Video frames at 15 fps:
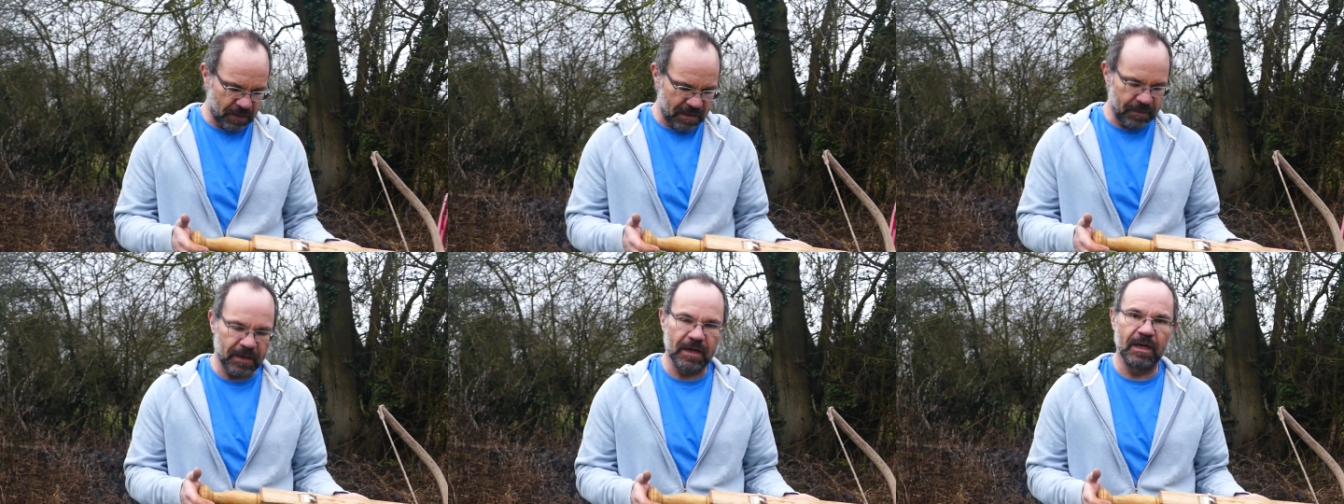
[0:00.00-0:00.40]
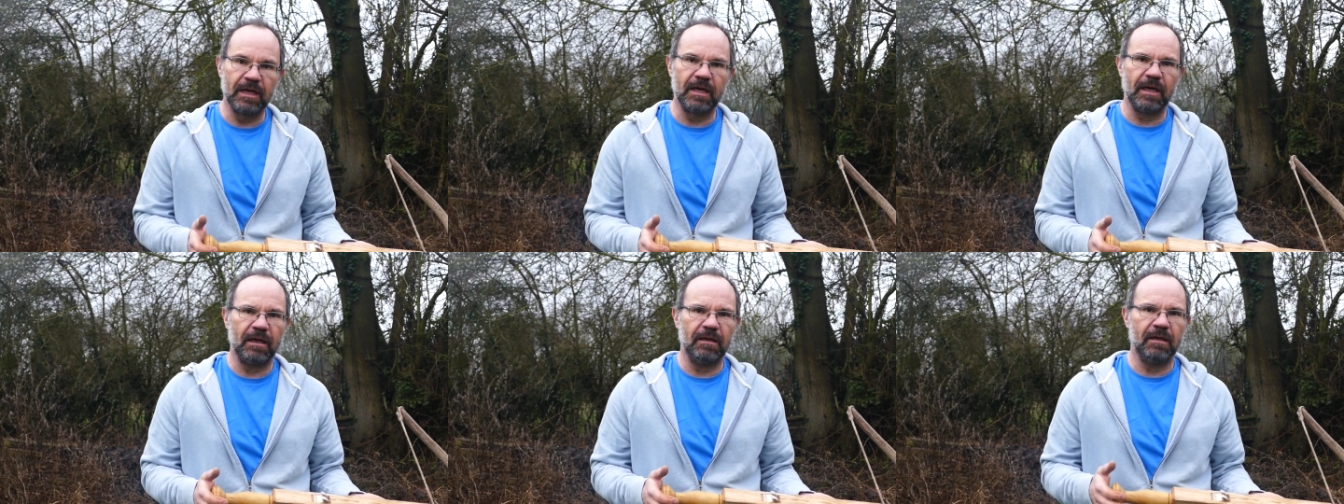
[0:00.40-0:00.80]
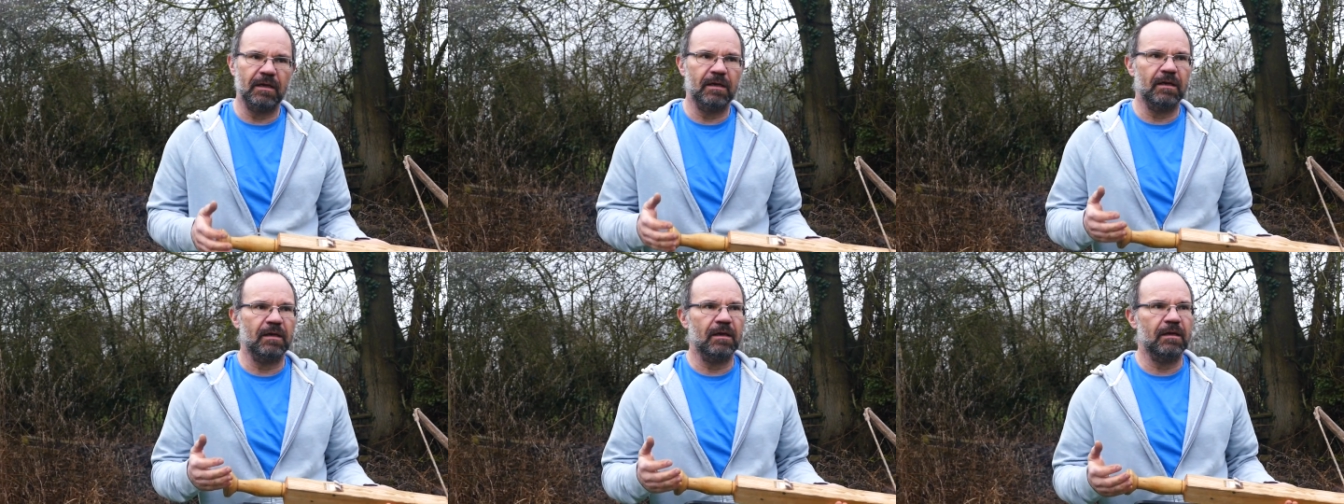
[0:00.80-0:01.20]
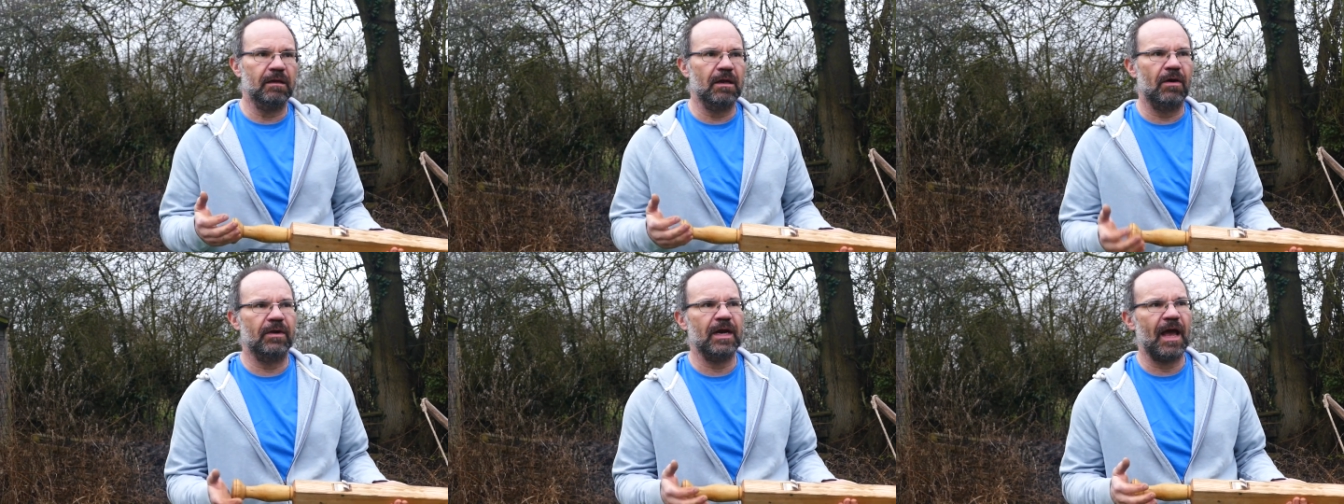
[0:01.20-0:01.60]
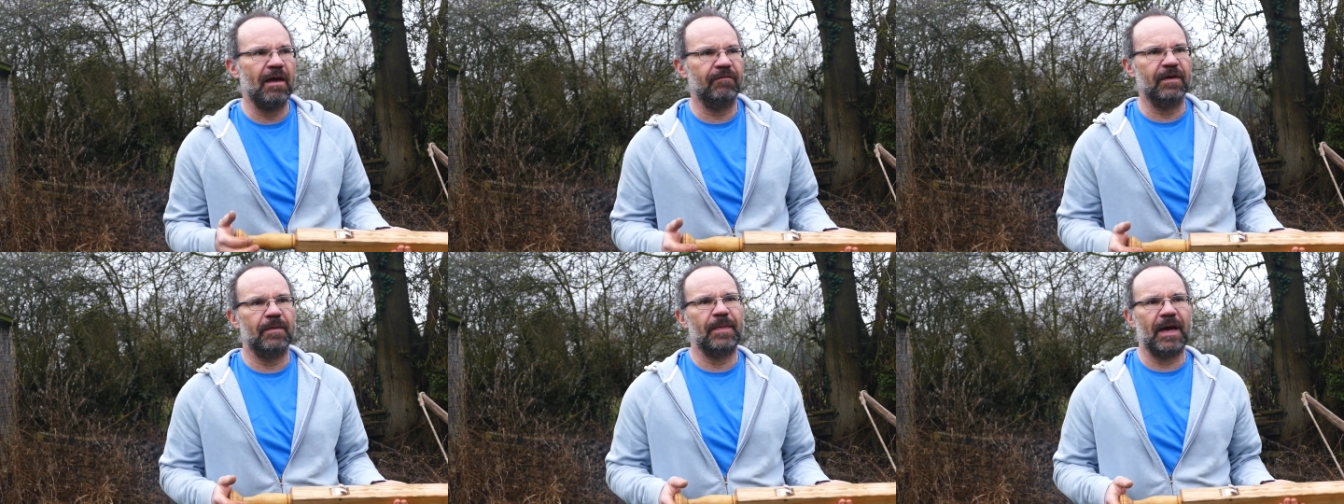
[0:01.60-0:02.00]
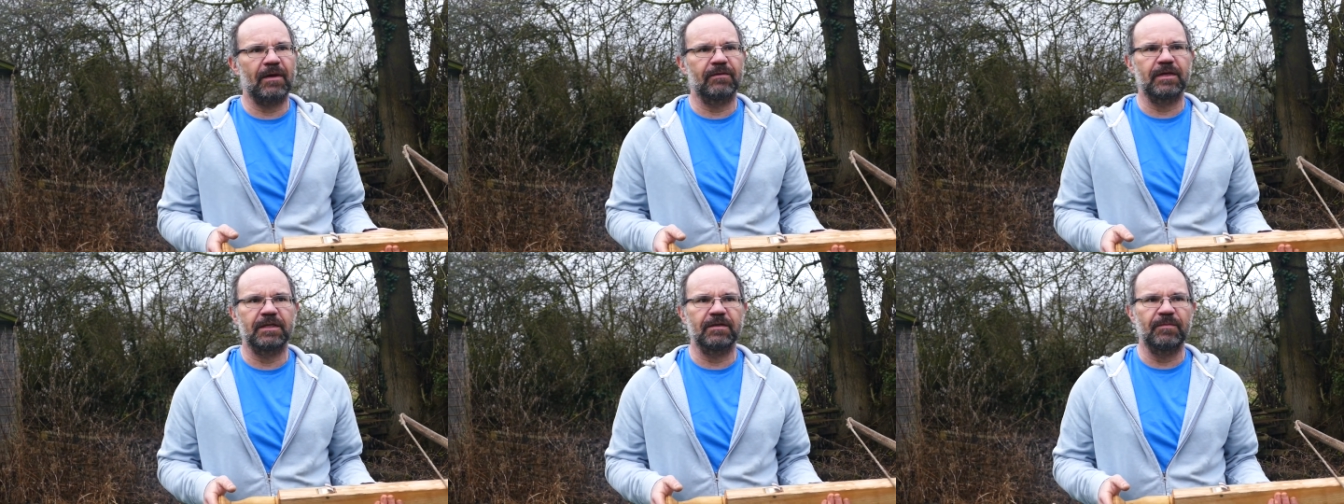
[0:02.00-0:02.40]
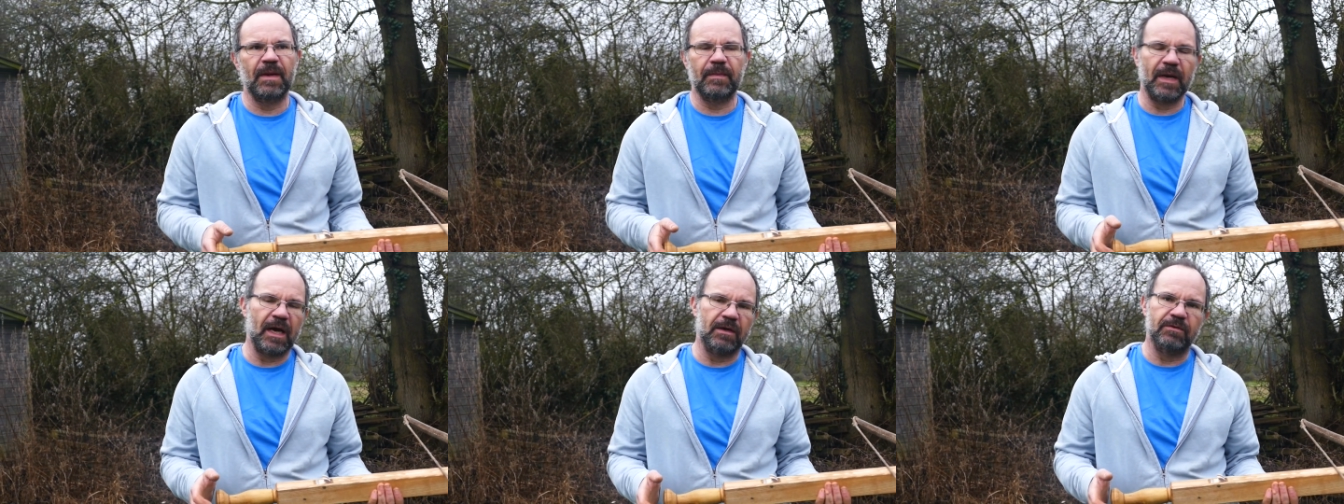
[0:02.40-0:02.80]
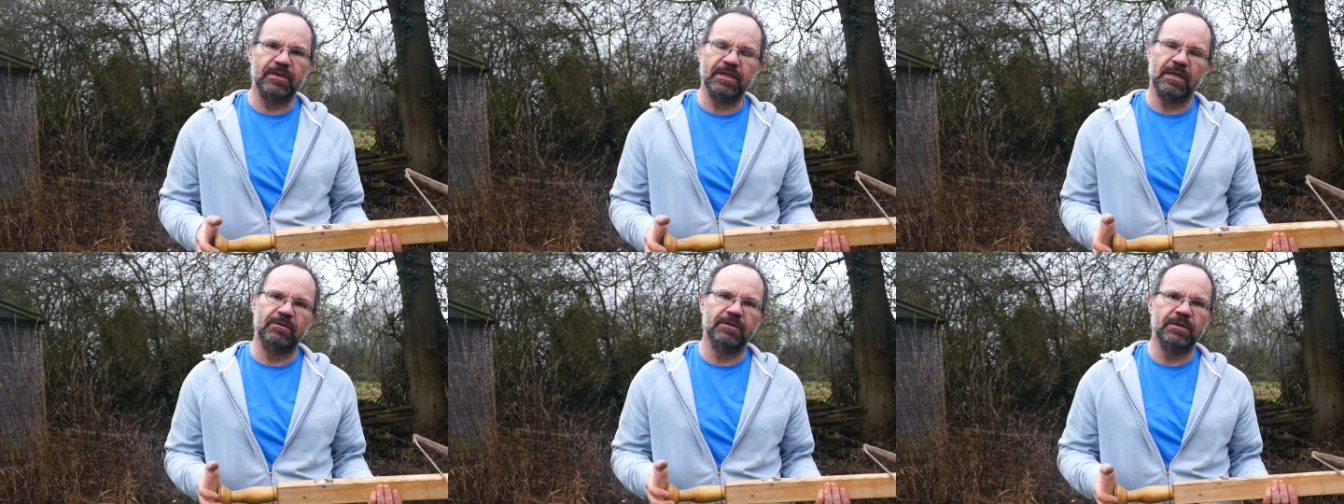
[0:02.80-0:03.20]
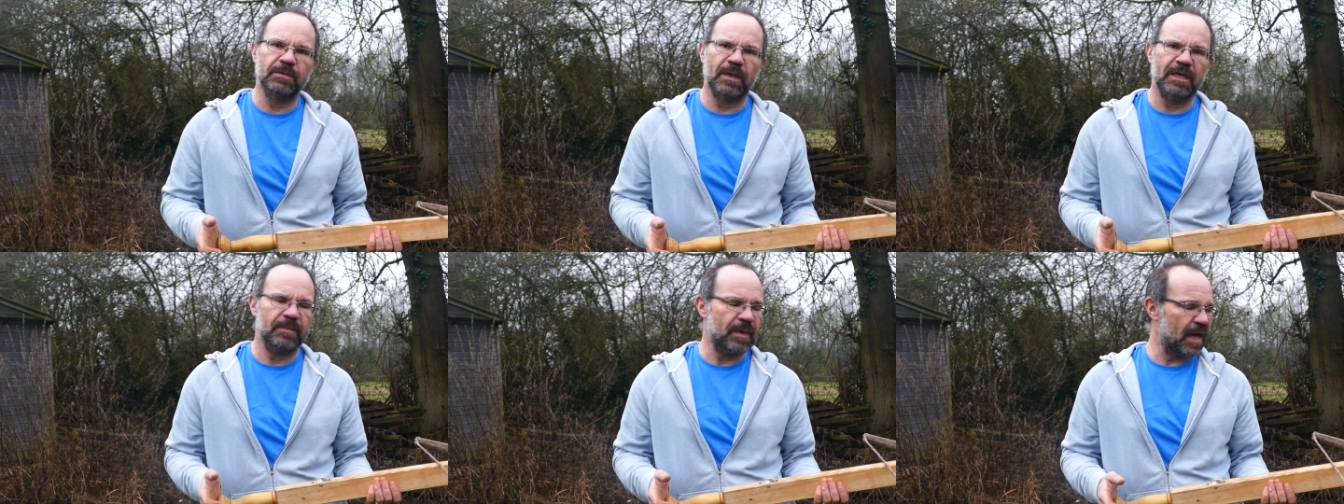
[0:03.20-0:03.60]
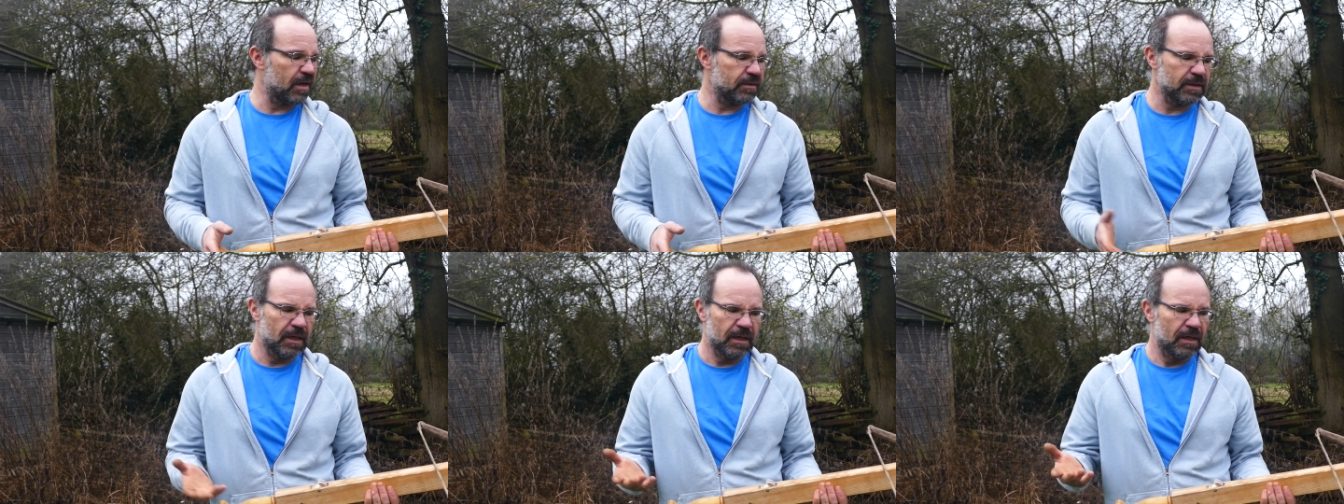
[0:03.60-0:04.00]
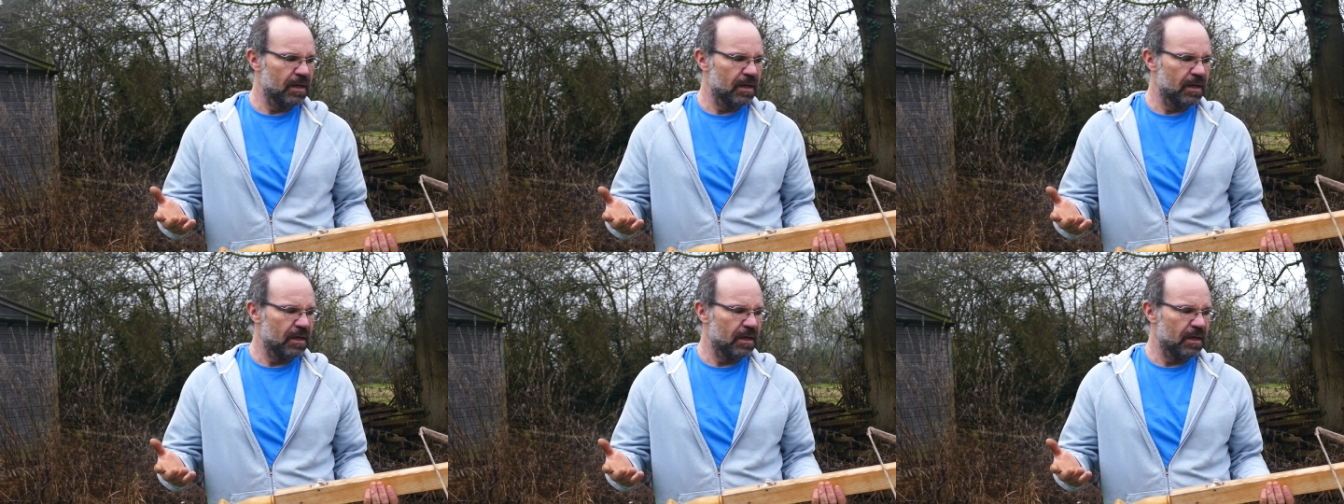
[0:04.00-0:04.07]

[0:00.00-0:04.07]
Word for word: weapon and it you know, at a heavier poundage of maybe 100, 120 pounds,